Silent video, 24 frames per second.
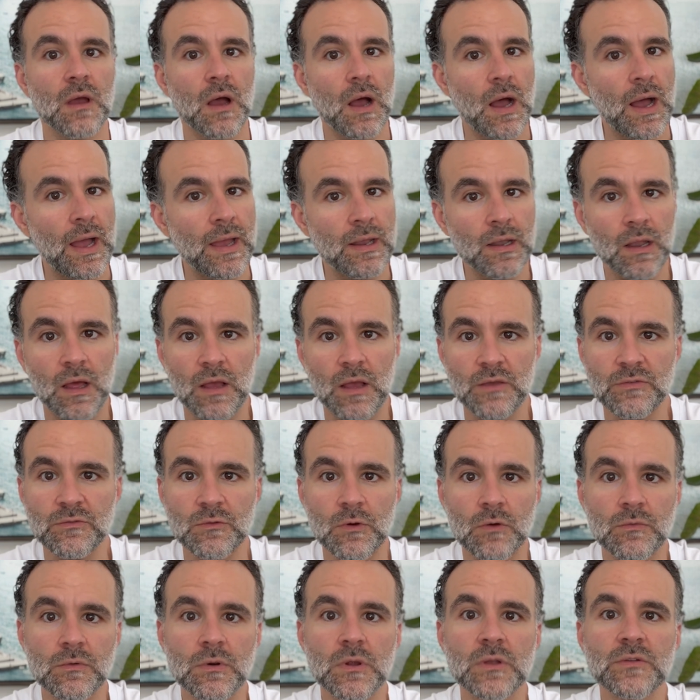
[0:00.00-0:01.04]
I lost
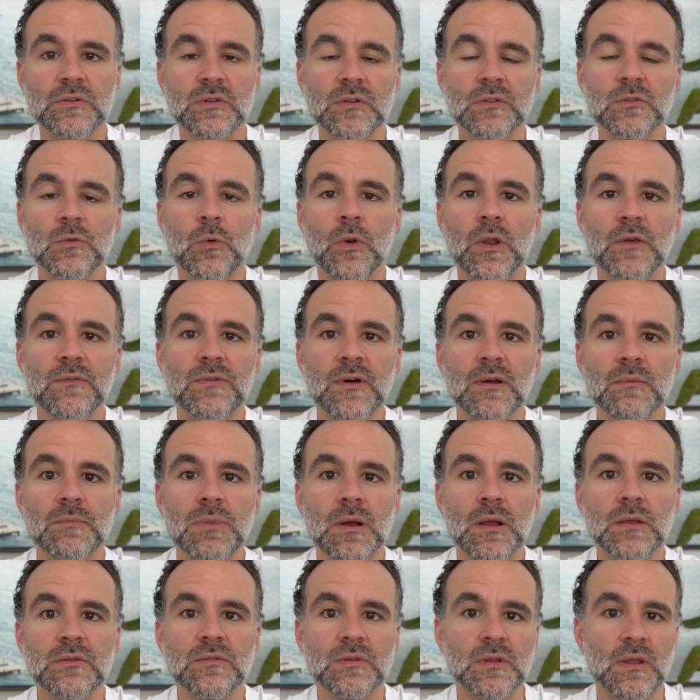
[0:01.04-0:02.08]
over 125
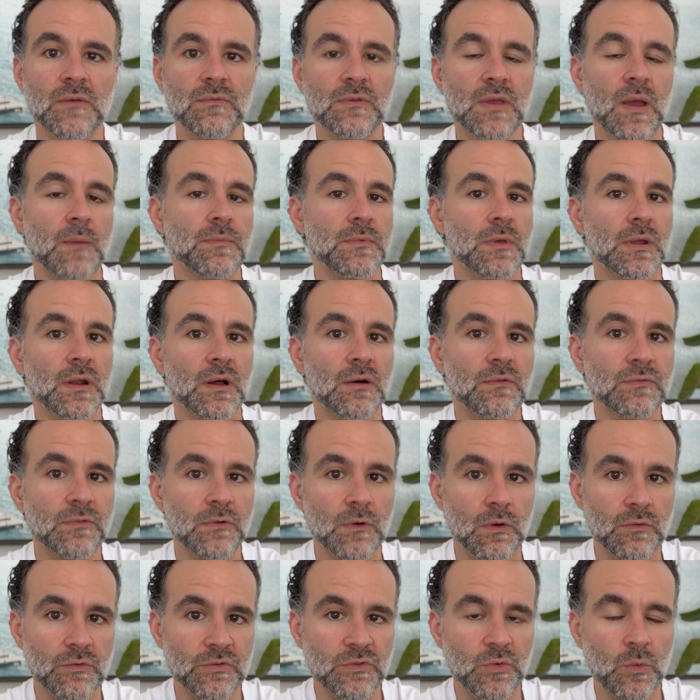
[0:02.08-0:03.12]
pounds and I've kept that off for
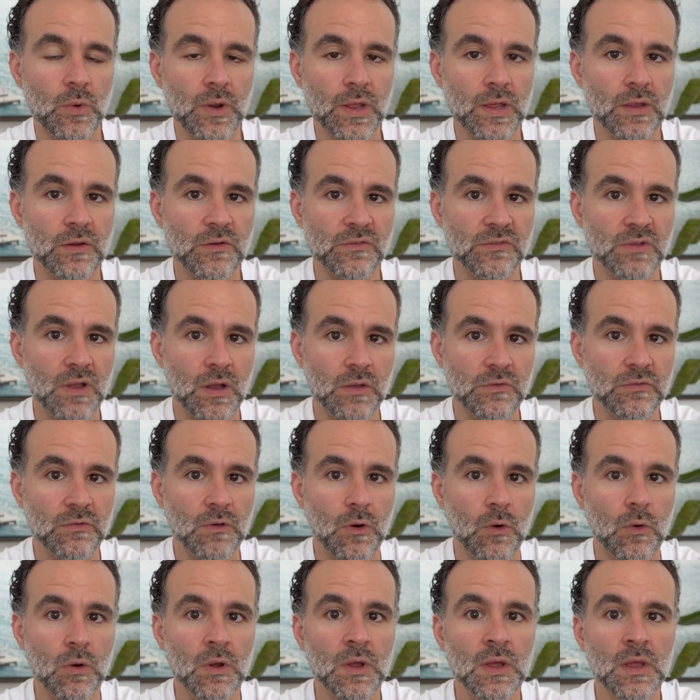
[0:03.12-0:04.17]
over 20 years now.
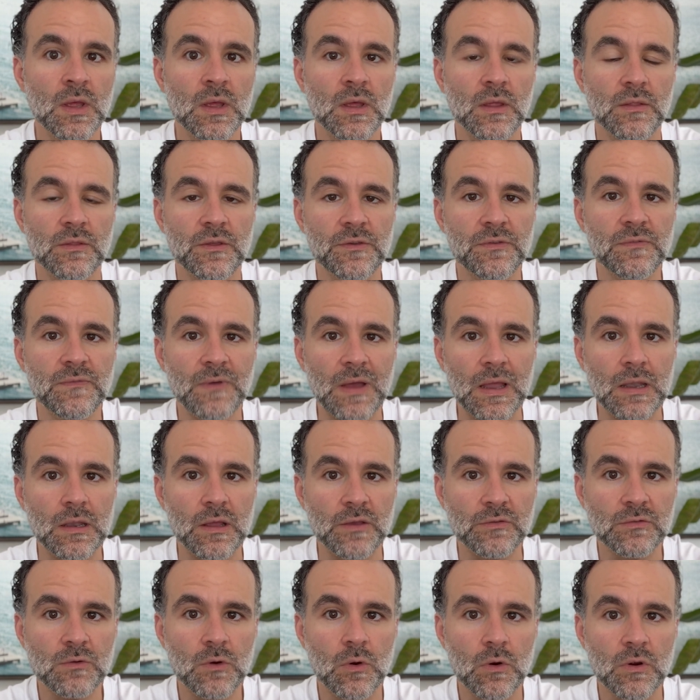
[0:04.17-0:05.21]
So this fat
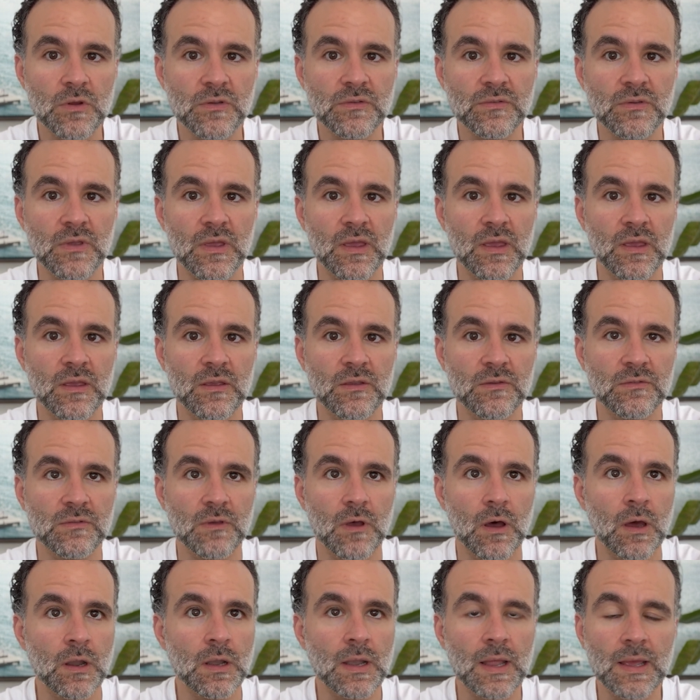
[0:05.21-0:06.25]
loss course is
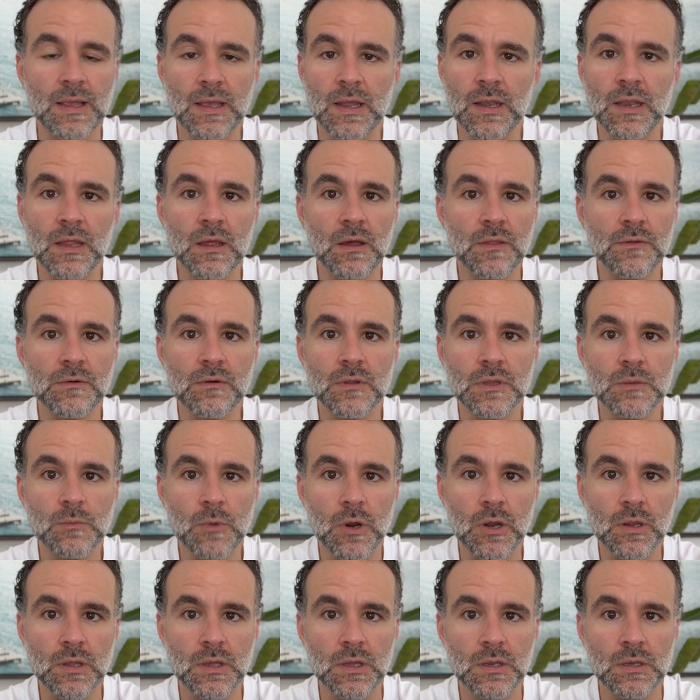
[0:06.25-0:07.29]
unlike any other on the
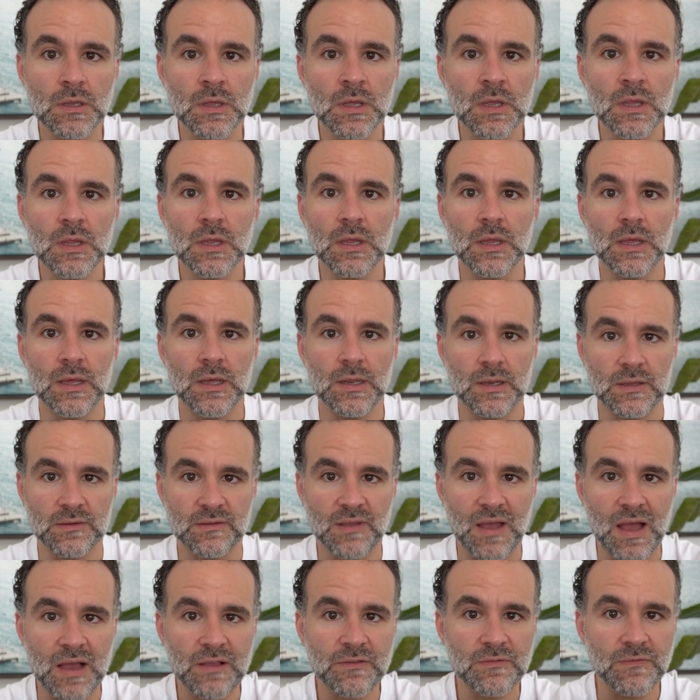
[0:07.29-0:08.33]
market. It
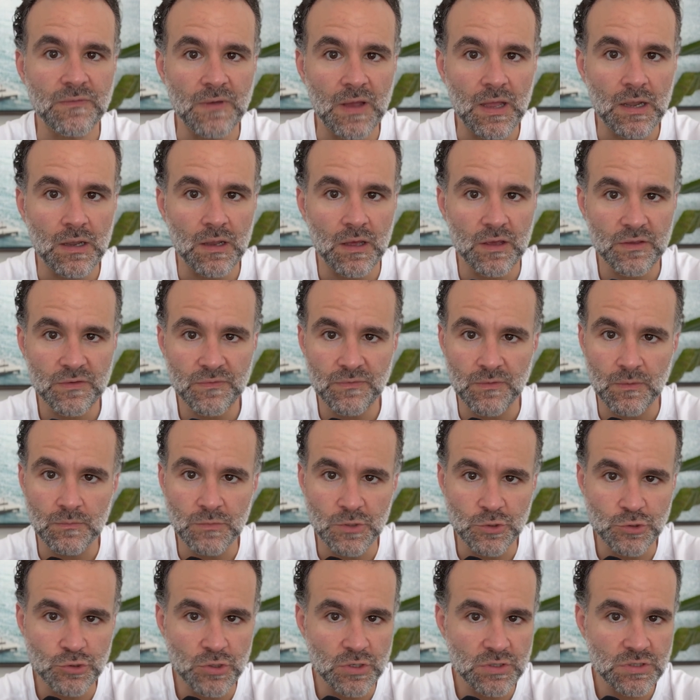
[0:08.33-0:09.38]
attacks fat loss from
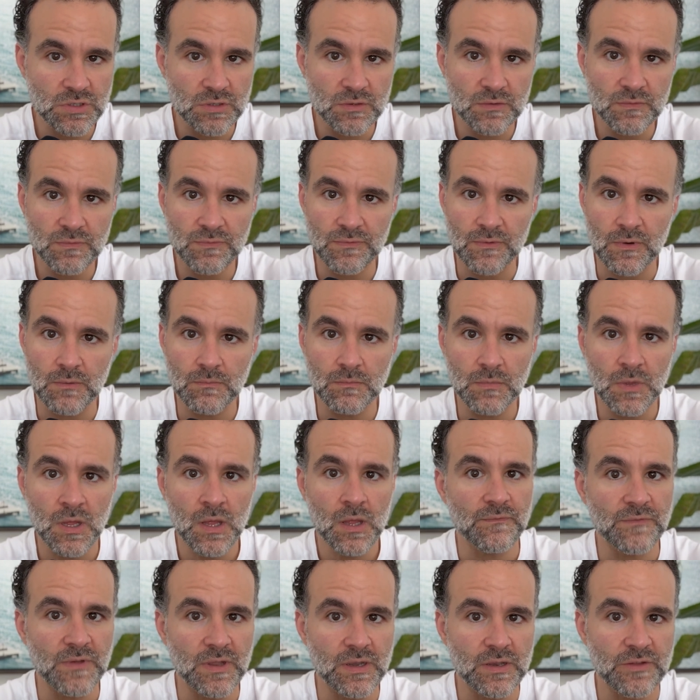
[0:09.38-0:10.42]
nutrition, from
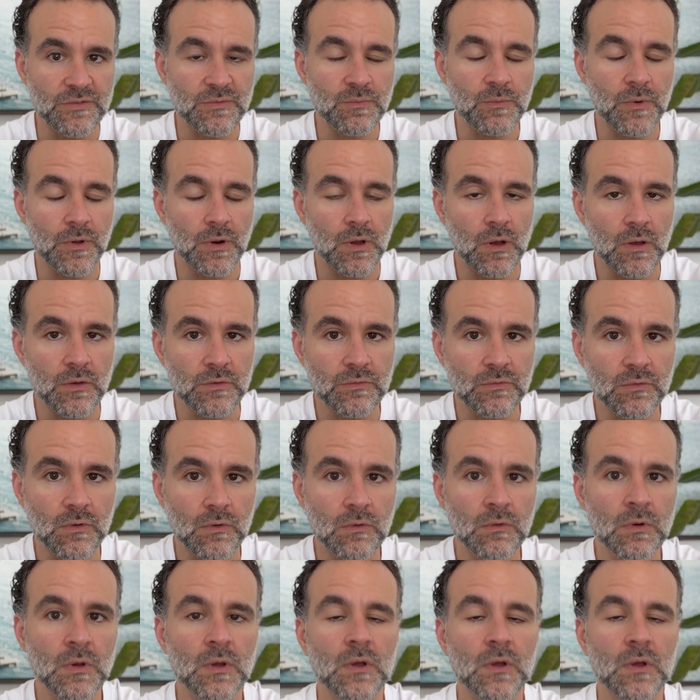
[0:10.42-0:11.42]
fitness, but also